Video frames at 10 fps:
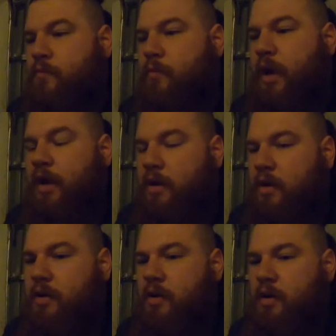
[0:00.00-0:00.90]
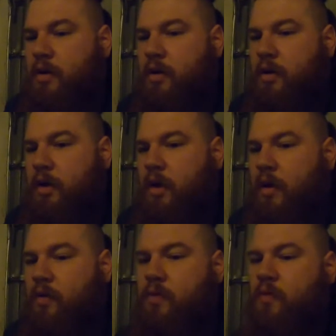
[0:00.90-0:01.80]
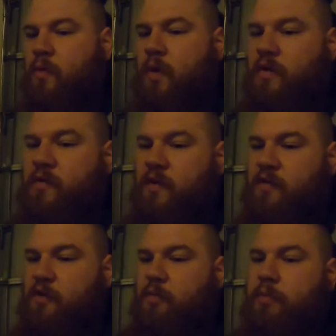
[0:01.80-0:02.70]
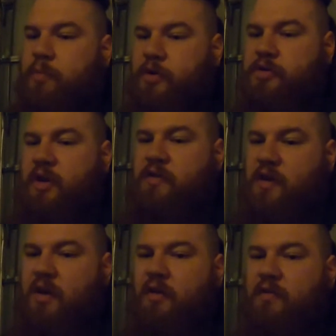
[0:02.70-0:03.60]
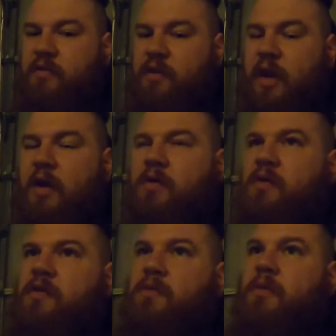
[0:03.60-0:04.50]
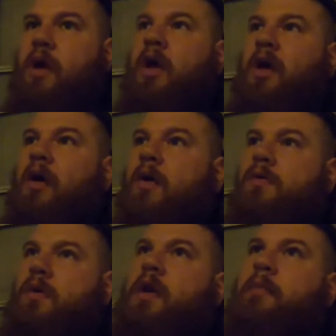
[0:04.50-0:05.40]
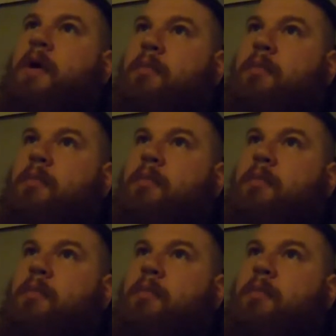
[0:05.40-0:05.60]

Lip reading: But Odin wants us to push ourselves. Like, in my